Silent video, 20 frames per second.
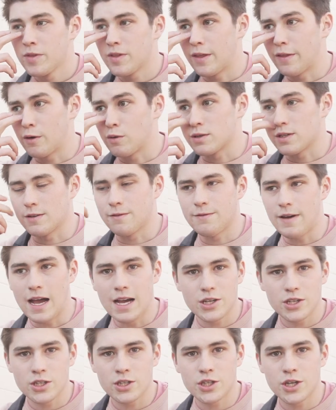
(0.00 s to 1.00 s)
Then there was a
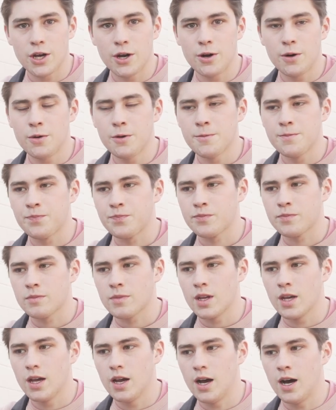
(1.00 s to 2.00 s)
fashion show.
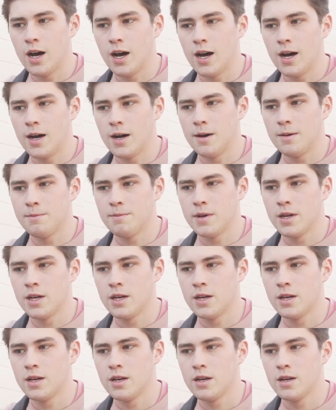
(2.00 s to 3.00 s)
And
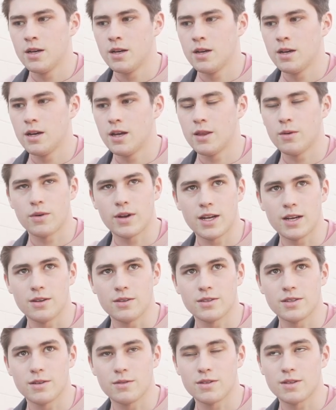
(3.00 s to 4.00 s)
then what
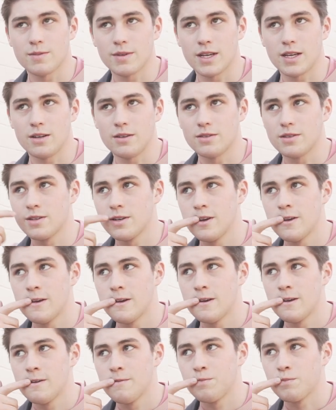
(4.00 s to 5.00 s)
else? There was something else.
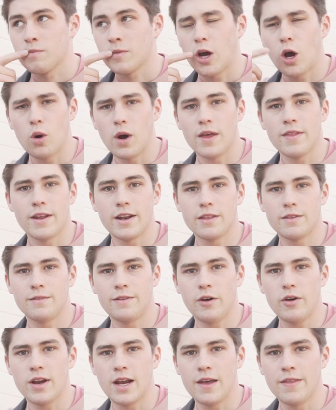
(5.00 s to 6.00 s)
Oh, and then at the
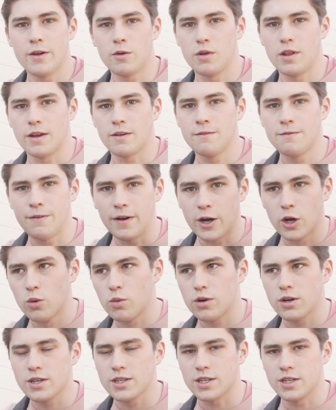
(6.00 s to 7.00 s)
very end, there were like
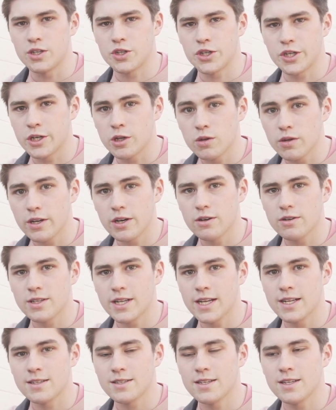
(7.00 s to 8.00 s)
fireworks and cheerleaders
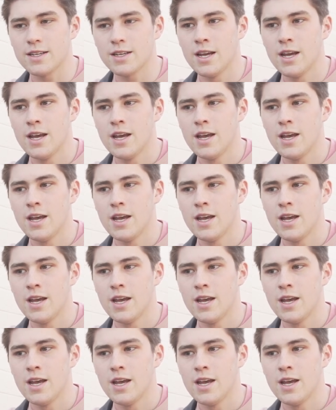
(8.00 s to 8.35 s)
dancing.